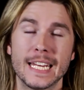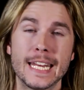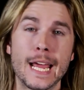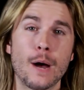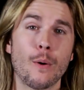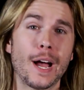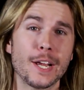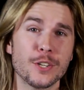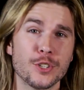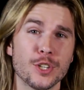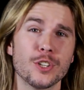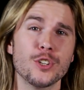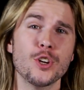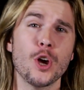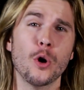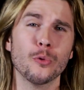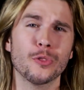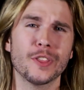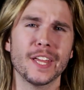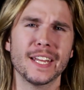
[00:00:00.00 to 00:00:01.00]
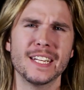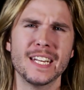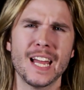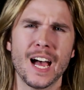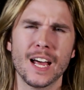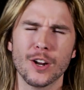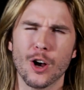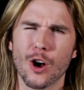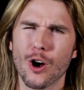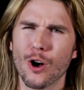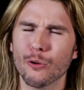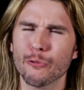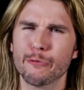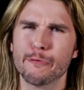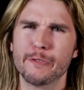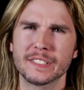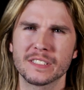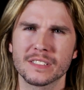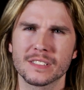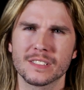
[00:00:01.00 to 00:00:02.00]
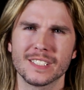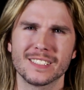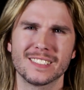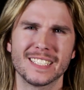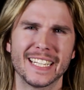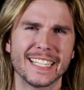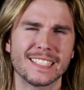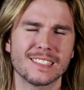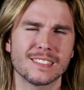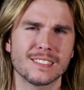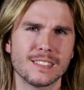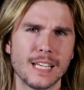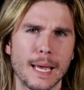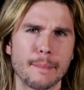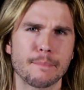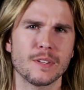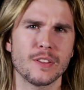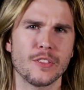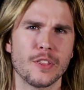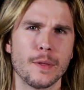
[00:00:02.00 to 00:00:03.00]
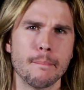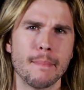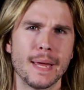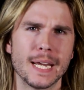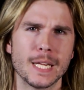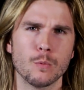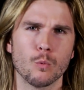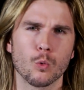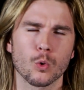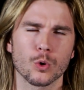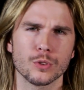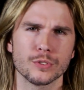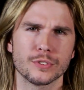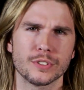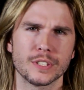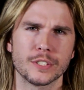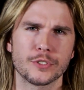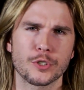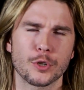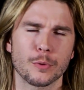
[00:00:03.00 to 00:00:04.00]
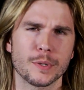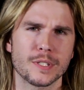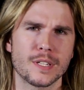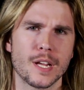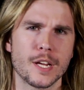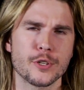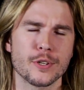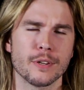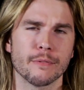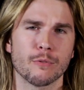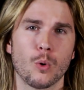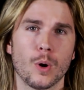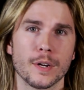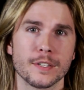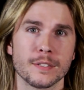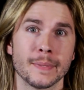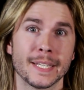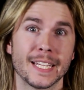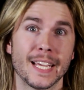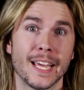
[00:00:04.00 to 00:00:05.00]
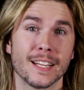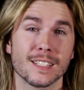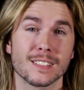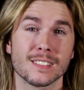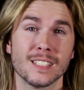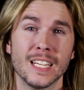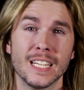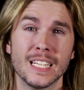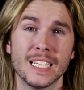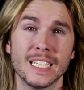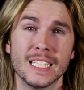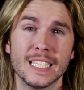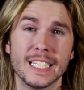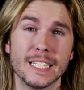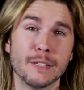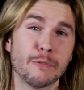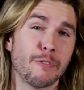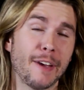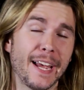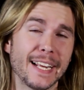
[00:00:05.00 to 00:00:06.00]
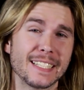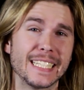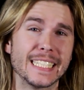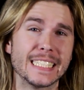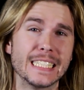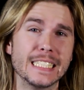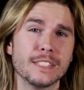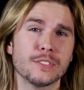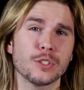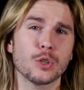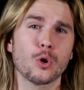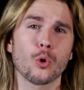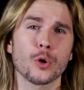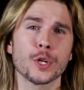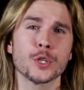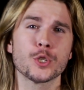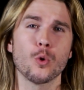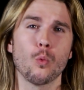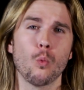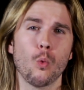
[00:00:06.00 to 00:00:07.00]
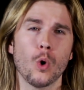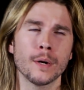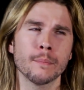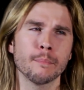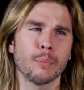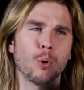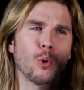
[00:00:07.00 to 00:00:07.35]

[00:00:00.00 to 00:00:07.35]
Now, I should note that not all physicists accept the many worlds interpretation of quantum mechanics. In fact, at least according to one